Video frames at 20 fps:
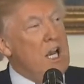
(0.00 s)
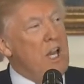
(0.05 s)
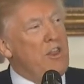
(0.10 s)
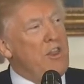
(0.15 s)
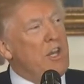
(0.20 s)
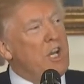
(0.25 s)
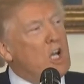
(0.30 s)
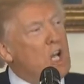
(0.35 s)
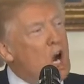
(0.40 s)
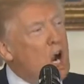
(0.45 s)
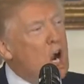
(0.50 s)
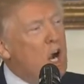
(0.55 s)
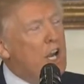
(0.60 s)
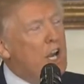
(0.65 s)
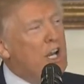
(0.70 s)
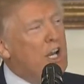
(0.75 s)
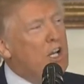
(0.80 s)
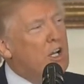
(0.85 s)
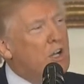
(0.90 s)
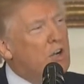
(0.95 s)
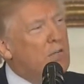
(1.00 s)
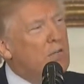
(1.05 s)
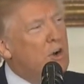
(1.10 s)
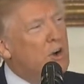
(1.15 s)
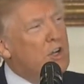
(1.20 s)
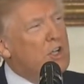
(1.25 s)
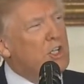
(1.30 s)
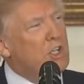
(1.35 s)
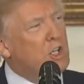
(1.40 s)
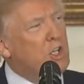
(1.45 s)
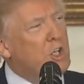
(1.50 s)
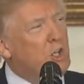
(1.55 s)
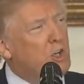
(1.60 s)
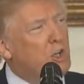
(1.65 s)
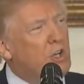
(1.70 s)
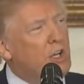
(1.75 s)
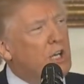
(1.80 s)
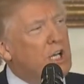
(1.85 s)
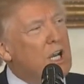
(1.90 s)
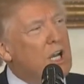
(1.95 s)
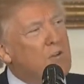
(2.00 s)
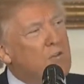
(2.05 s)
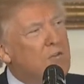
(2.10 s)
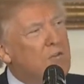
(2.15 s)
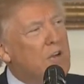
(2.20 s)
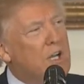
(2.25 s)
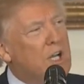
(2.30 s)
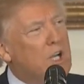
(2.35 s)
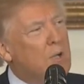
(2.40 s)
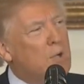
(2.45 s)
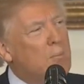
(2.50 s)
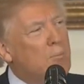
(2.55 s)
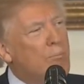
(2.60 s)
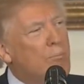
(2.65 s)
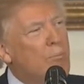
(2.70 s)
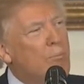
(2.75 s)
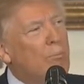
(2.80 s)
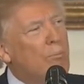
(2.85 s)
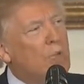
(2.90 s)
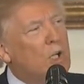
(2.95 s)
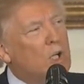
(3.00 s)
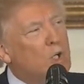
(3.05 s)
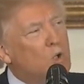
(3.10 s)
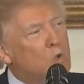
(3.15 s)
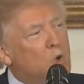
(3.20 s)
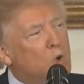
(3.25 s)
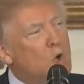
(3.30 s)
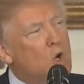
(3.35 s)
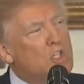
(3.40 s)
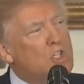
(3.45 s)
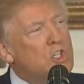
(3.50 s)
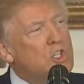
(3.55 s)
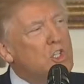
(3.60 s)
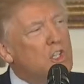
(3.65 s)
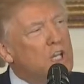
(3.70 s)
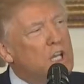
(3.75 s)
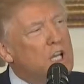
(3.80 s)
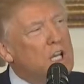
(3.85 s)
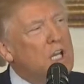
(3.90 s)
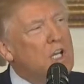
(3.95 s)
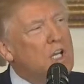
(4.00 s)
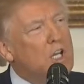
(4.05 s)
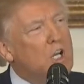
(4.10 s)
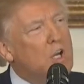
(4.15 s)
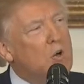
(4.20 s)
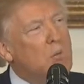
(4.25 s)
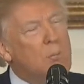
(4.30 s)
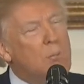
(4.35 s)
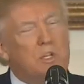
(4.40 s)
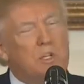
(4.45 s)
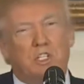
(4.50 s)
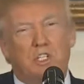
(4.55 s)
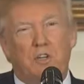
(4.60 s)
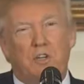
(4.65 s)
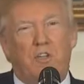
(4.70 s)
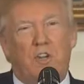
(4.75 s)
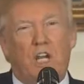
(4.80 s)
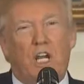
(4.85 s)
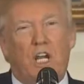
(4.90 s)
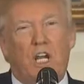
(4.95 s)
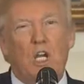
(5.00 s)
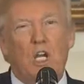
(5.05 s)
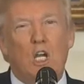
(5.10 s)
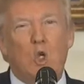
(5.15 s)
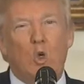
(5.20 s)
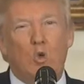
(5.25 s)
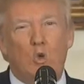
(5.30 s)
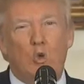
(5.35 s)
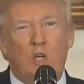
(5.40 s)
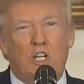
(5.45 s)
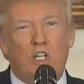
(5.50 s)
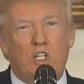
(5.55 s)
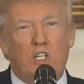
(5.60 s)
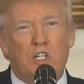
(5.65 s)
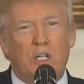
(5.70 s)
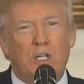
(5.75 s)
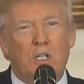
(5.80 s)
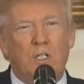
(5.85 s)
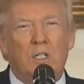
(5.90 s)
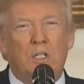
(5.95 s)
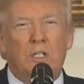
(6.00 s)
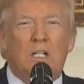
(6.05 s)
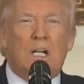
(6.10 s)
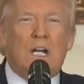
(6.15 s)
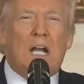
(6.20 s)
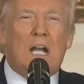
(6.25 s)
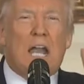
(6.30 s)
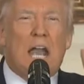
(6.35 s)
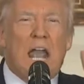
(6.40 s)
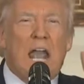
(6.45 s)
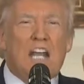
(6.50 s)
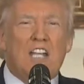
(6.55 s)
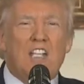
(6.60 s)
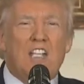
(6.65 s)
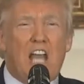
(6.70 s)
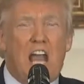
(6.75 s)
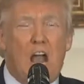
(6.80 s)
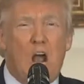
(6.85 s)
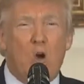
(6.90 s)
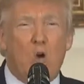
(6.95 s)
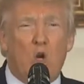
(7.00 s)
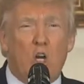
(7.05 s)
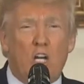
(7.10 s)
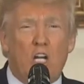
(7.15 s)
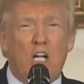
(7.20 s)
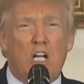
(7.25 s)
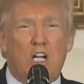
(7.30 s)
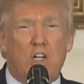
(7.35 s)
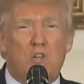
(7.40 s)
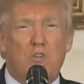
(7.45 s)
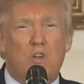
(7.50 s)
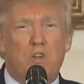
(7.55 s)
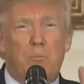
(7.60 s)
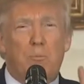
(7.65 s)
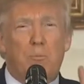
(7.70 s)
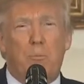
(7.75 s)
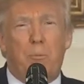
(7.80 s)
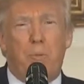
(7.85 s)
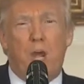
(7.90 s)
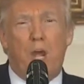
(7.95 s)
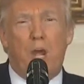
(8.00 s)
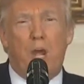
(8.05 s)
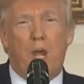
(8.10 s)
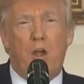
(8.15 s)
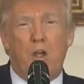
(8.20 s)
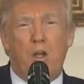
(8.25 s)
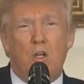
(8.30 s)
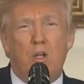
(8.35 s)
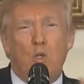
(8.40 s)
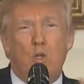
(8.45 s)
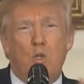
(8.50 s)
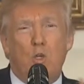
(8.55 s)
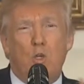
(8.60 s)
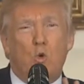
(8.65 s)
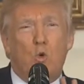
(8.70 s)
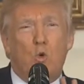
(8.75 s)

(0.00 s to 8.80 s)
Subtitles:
the guardian of our security and freedom across the Indo-Pacific region. As our country prepared to